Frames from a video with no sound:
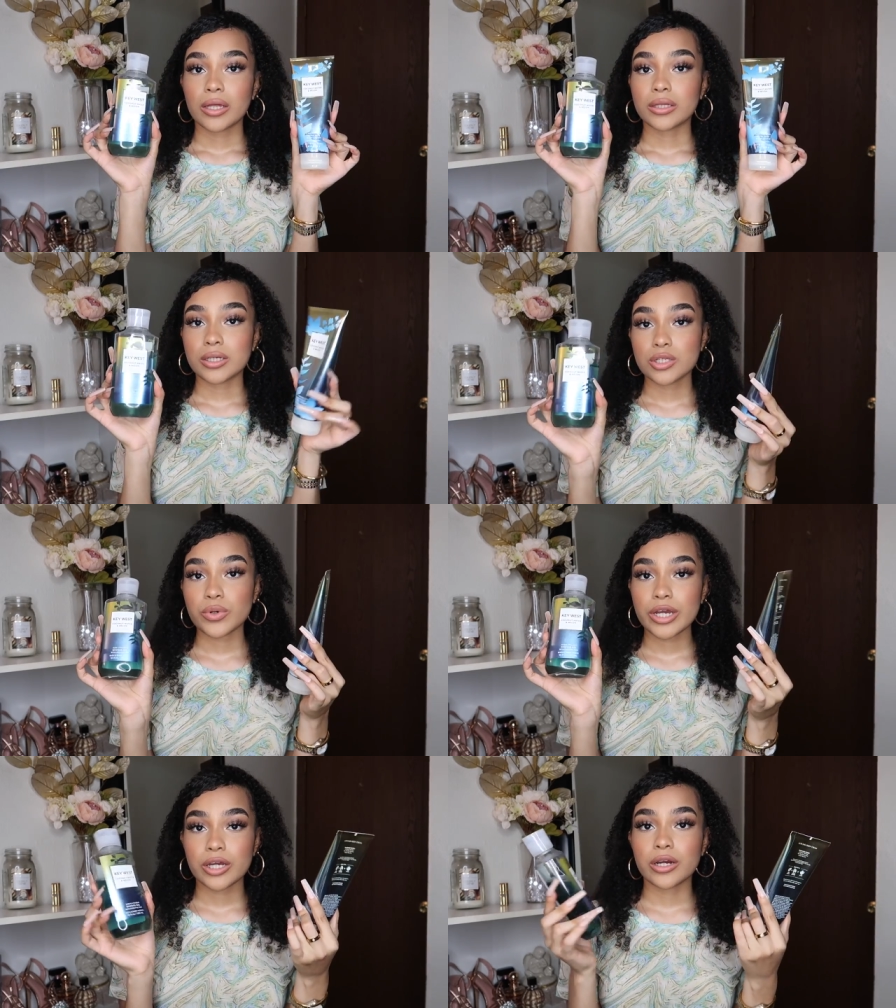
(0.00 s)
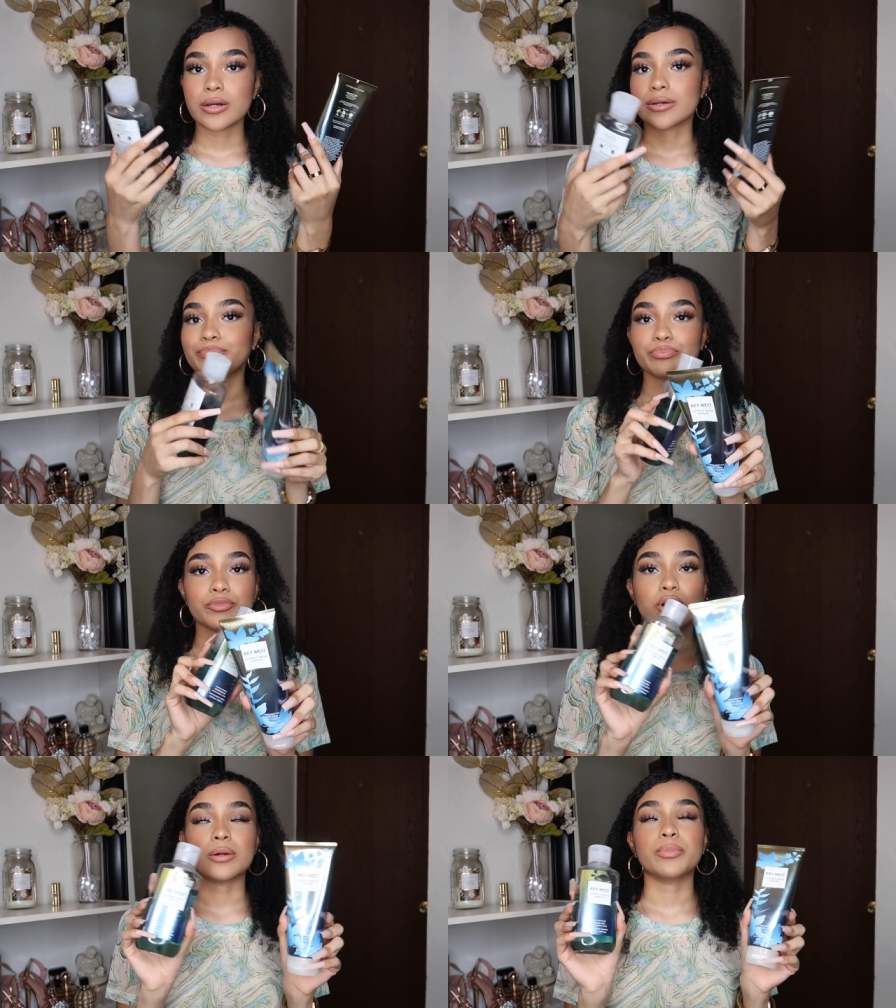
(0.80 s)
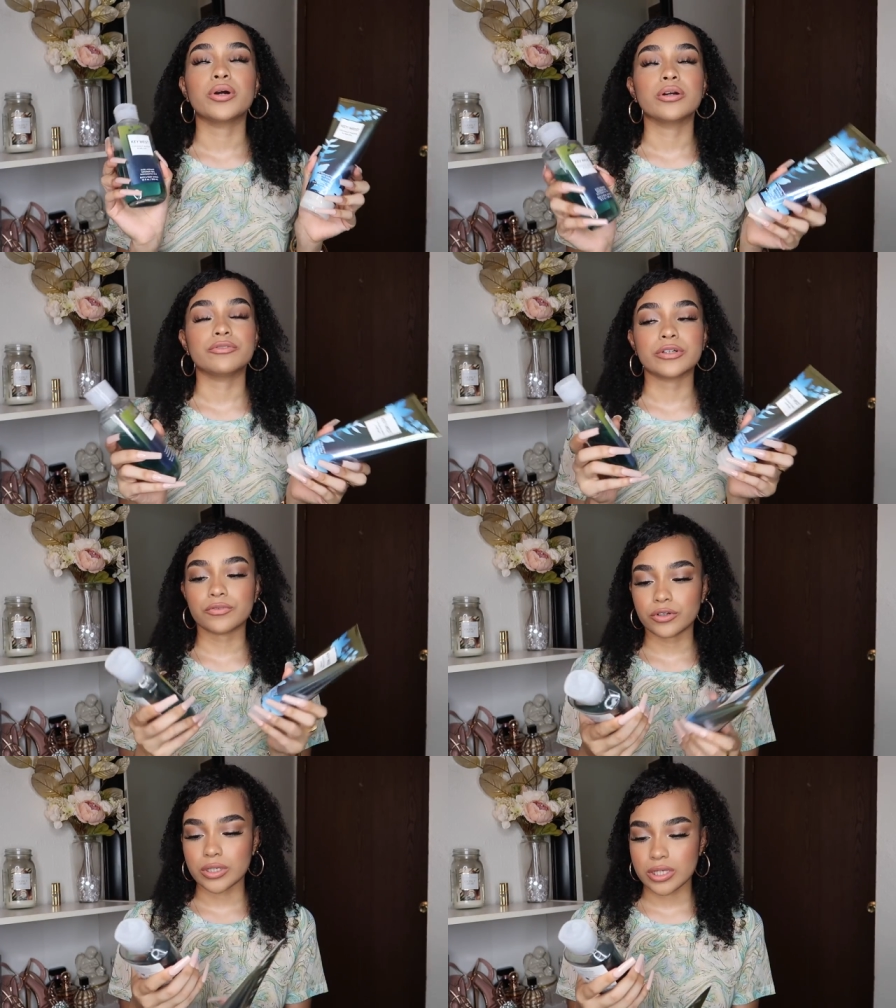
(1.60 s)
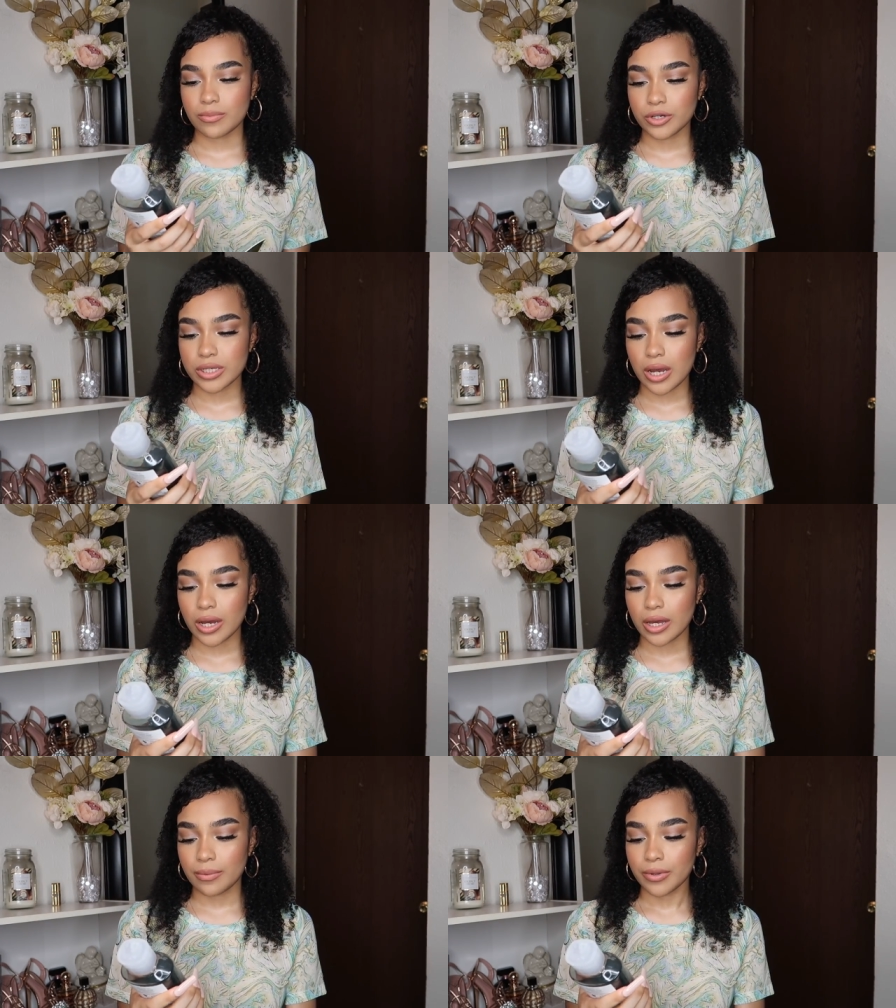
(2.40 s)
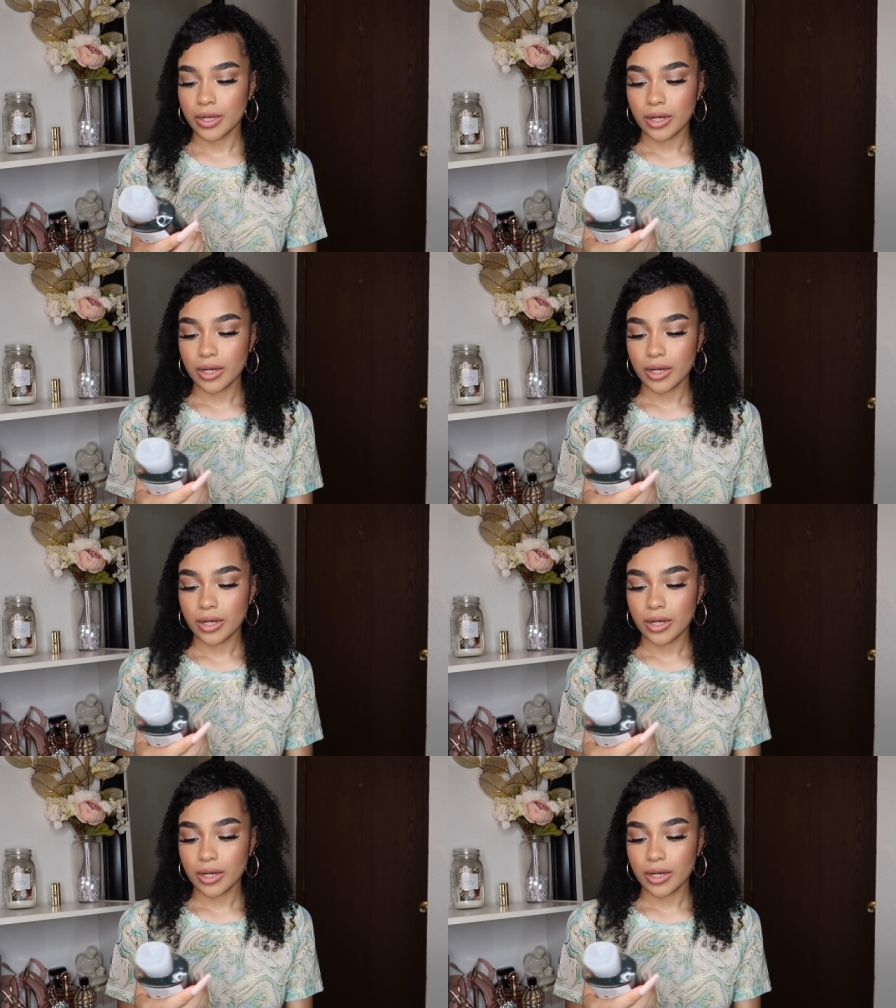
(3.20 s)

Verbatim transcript: these right here are perfect for the summertime